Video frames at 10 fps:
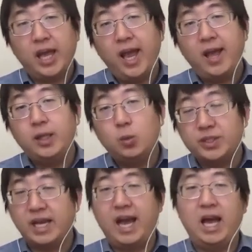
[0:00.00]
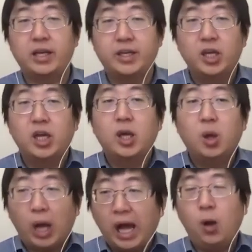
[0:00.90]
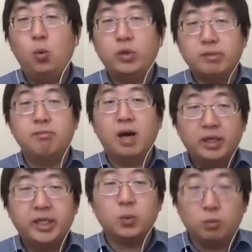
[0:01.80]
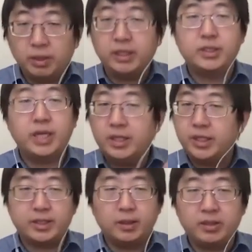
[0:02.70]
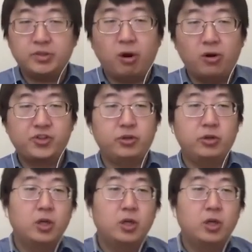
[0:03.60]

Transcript: and it was hacked. How would the market be? That is a disaster.